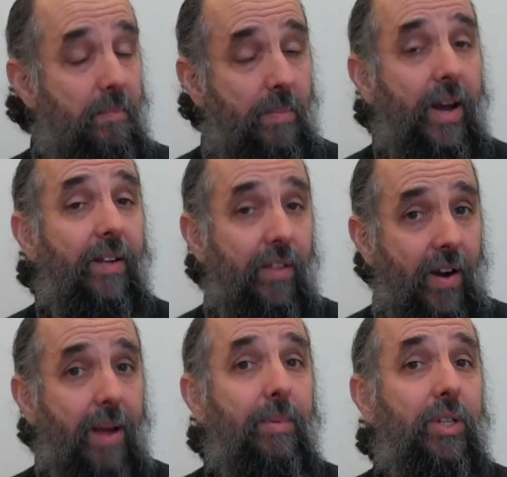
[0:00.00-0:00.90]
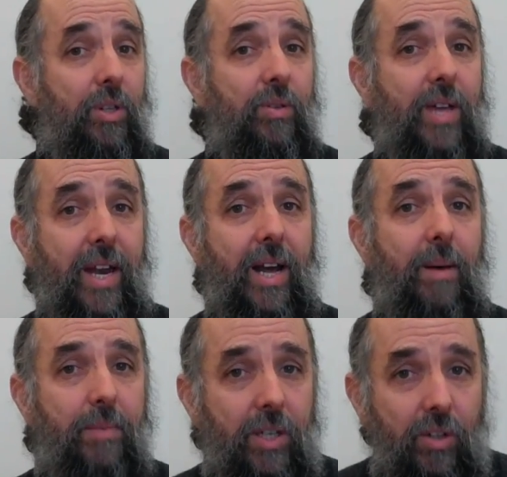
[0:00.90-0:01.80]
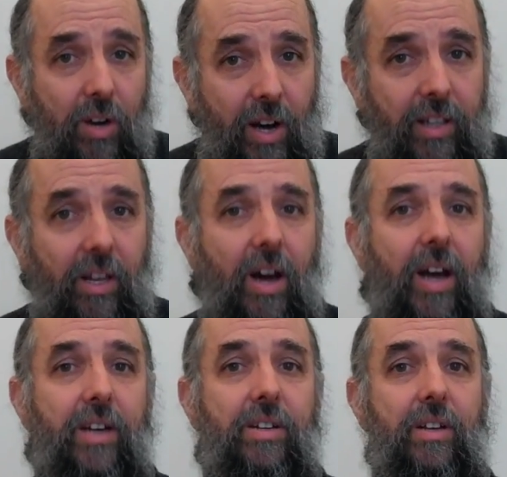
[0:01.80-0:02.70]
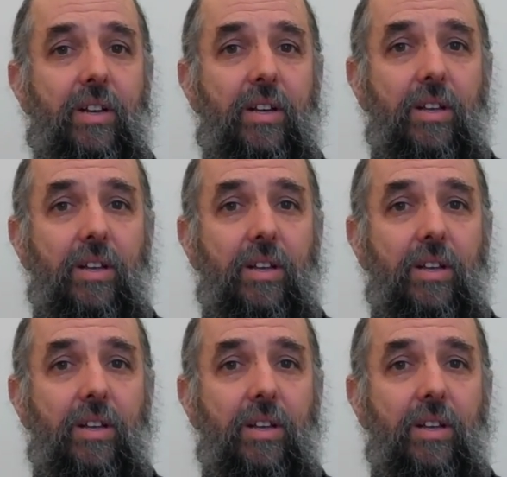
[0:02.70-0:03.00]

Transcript: but if they're able to, that helps to sort of unlodge